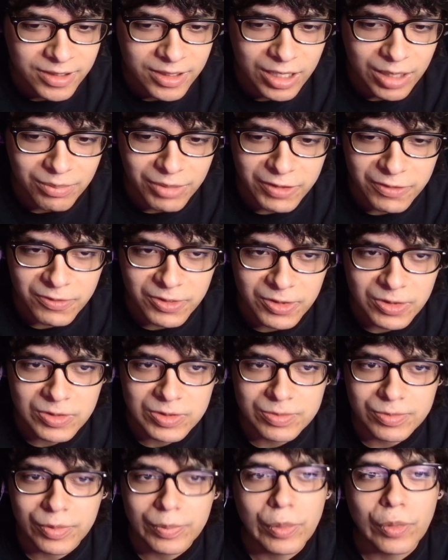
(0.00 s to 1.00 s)
and make videos
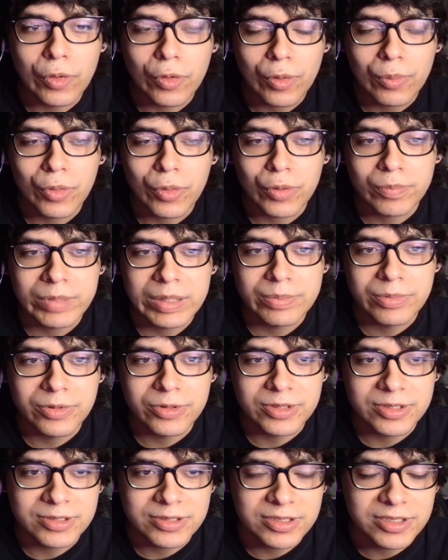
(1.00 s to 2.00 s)
for more and more people
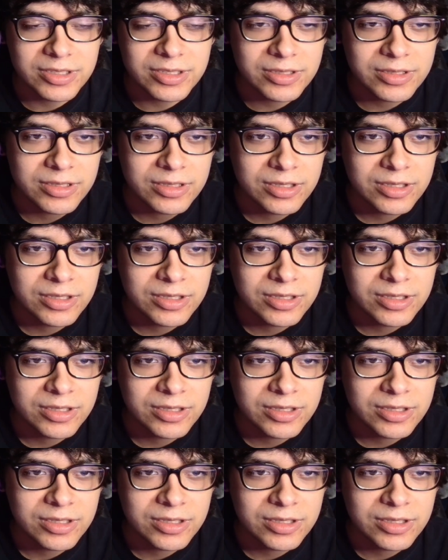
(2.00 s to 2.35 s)
to see.